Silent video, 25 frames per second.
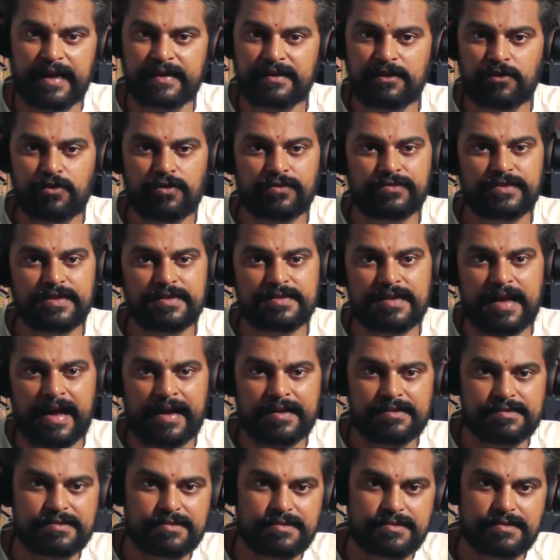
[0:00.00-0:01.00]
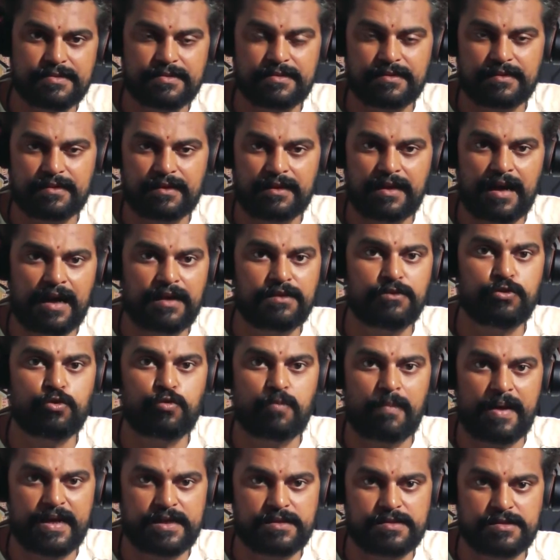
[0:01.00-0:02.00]
Either of these hands can't
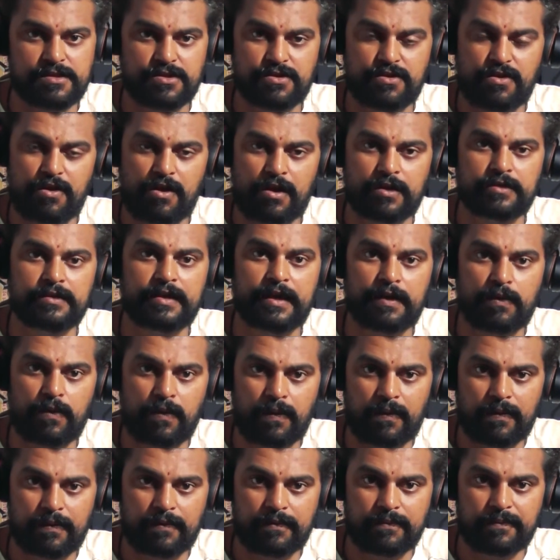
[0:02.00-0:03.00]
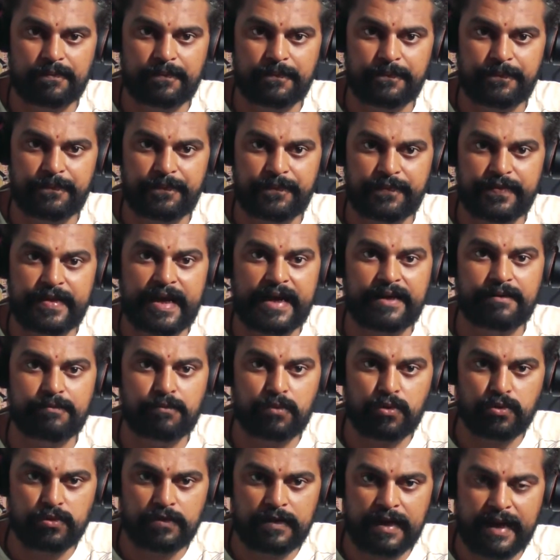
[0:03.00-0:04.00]
do much on their own that
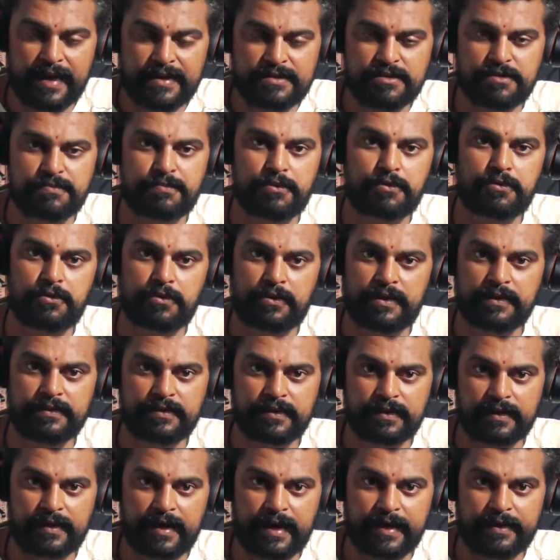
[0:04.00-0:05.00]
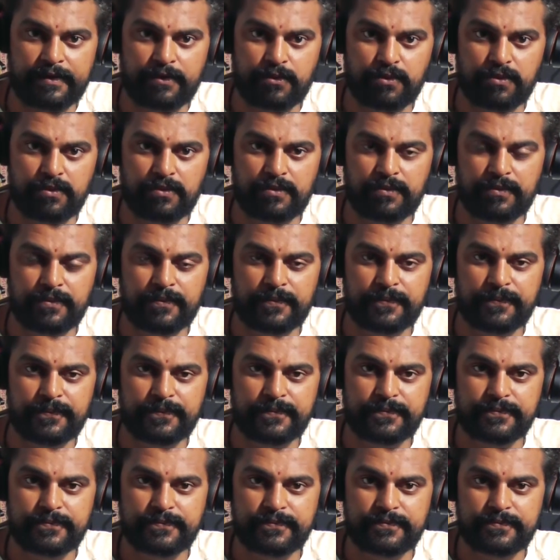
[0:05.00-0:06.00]
both the hands put together can do.
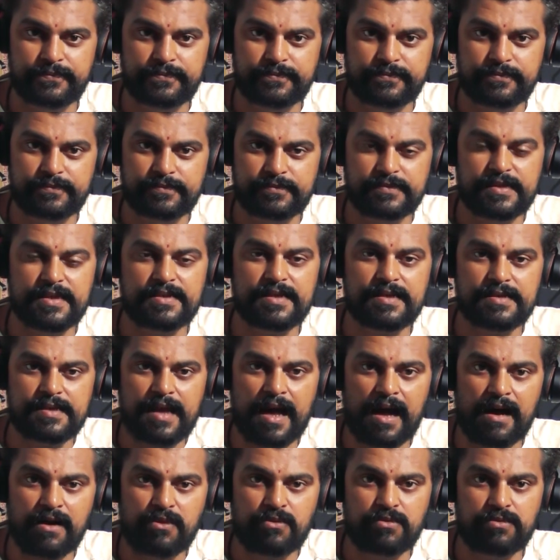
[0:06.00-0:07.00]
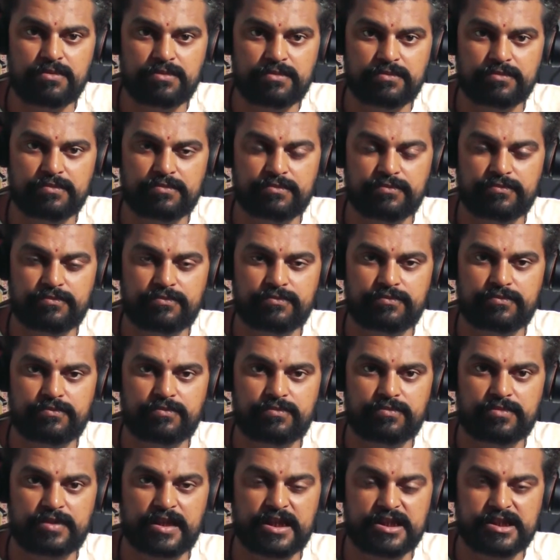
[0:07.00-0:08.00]
This is how
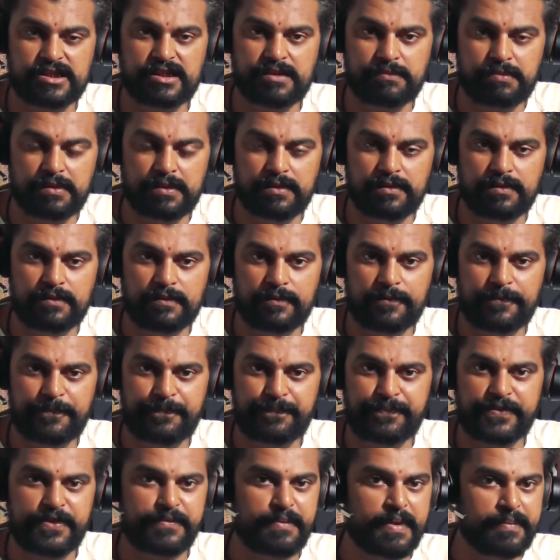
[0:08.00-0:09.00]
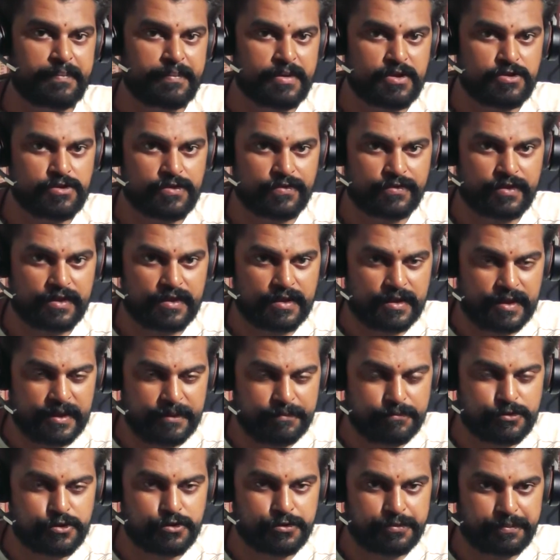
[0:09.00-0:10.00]
trustable the members of the
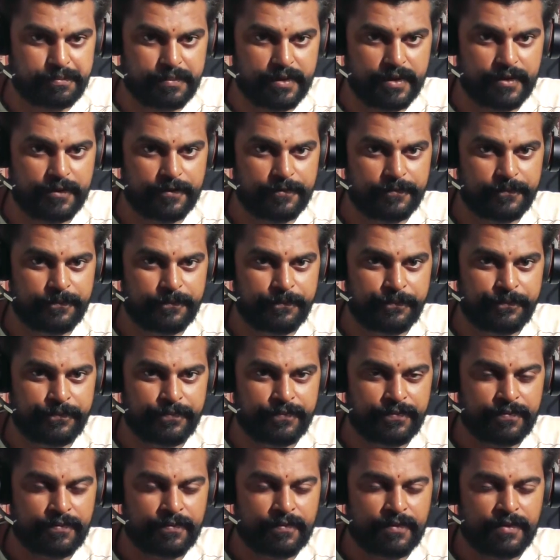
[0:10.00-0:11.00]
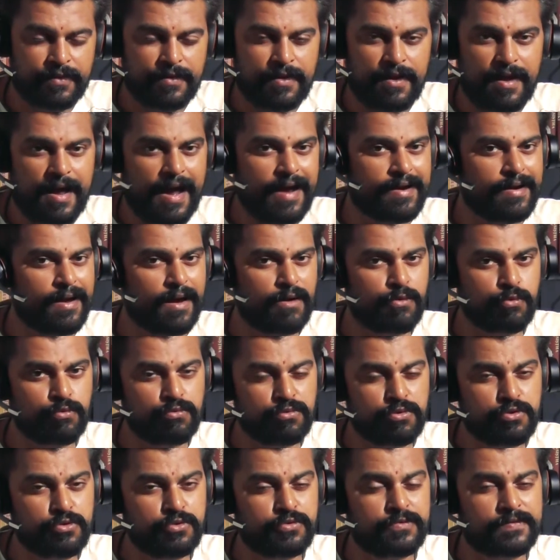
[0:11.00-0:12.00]
team should be. And
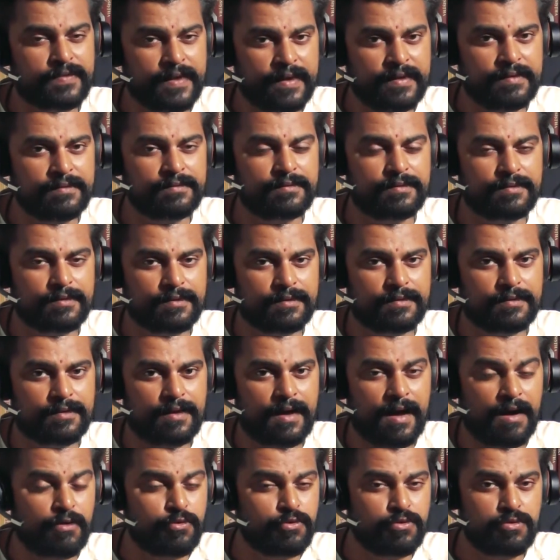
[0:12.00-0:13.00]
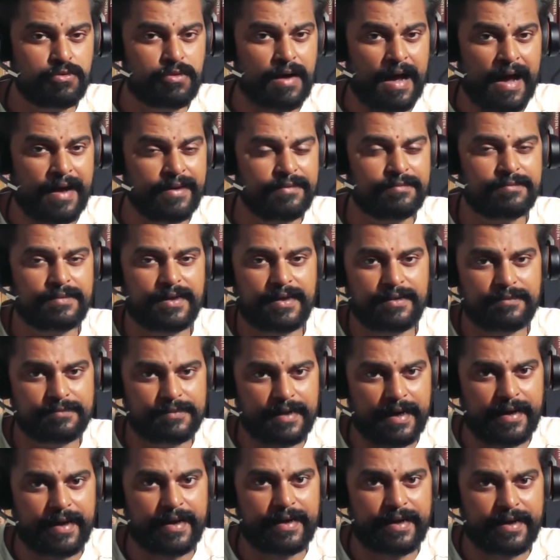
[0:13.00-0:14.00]
how do you think, how do I think
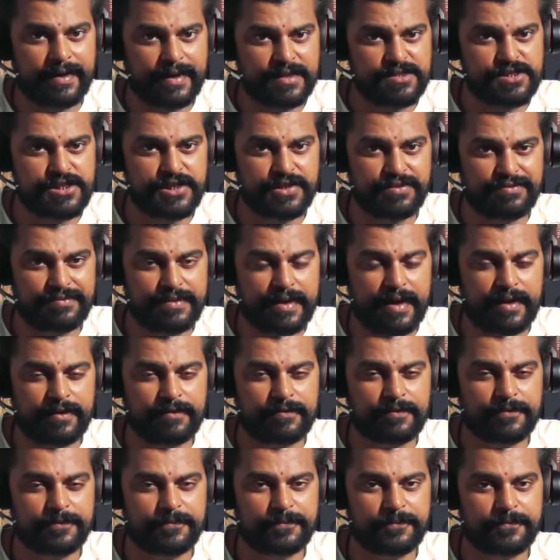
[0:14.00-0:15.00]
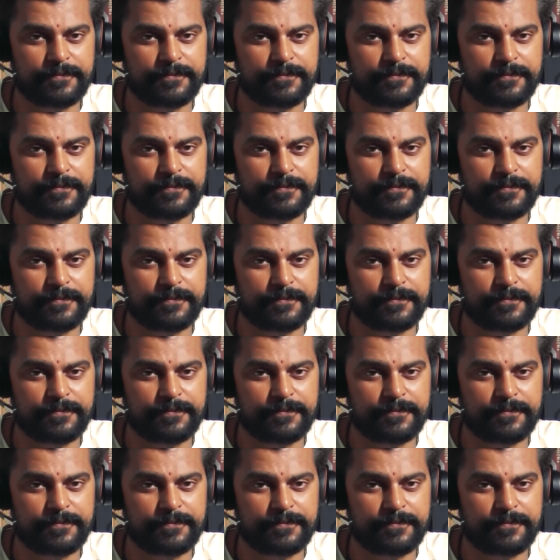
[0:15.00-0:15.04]
that I can achieve that?